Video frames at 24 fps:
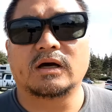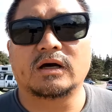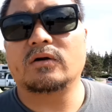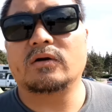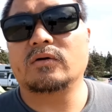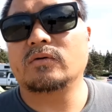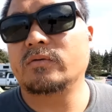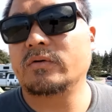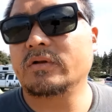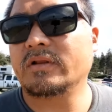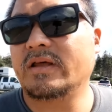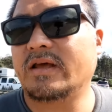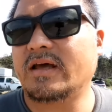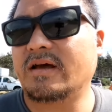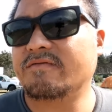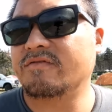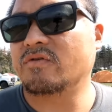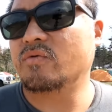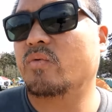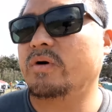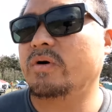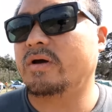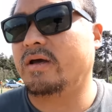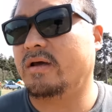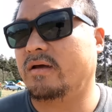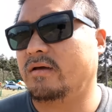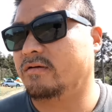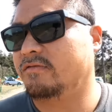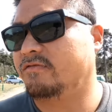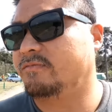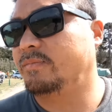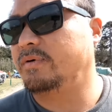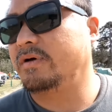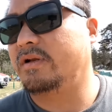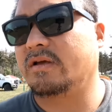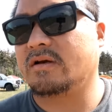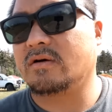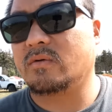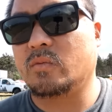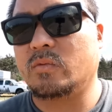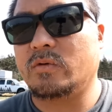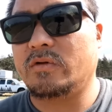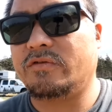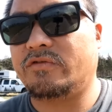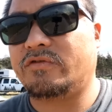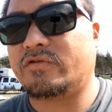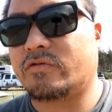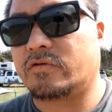I don't really have a way of putting a
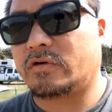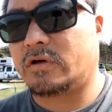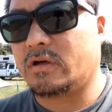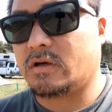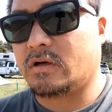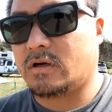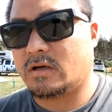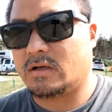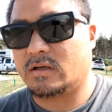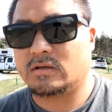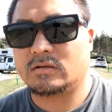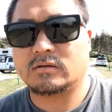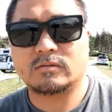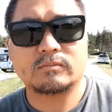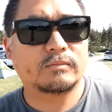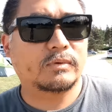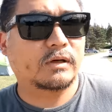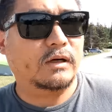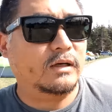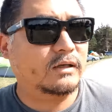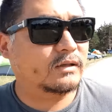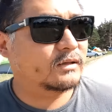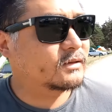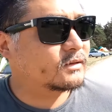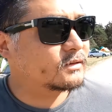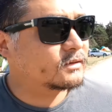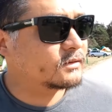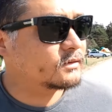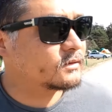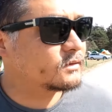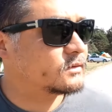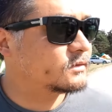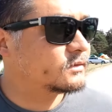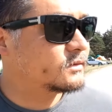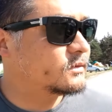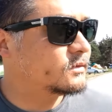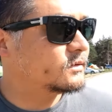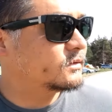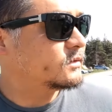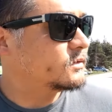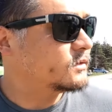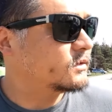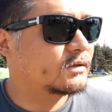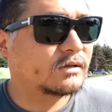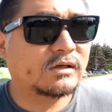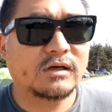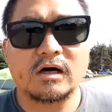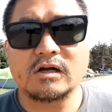windscreen on it,
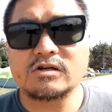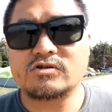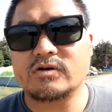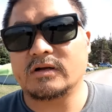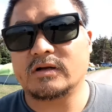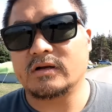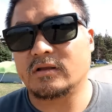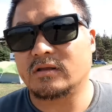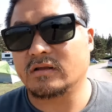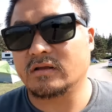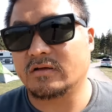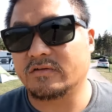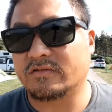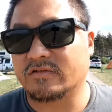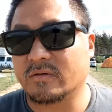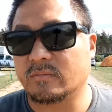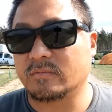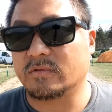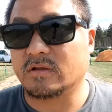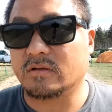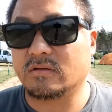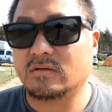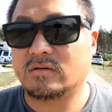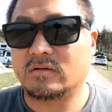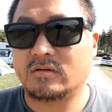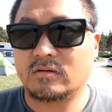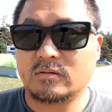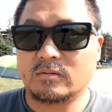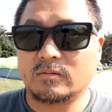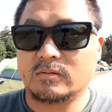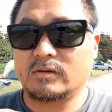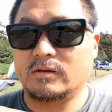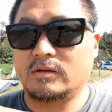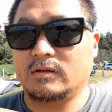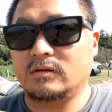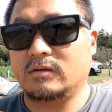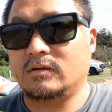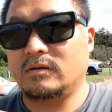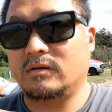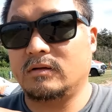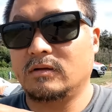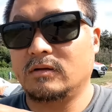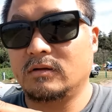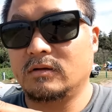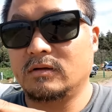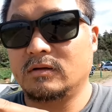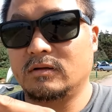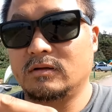but I'll try to think of something. I
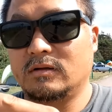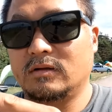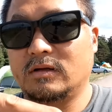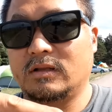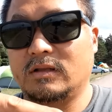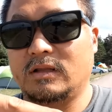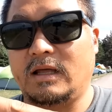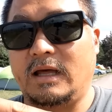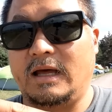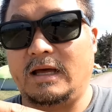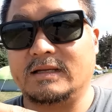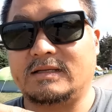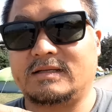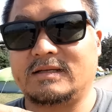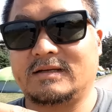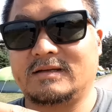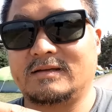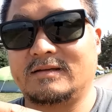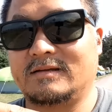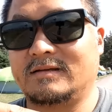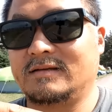mean, look at that.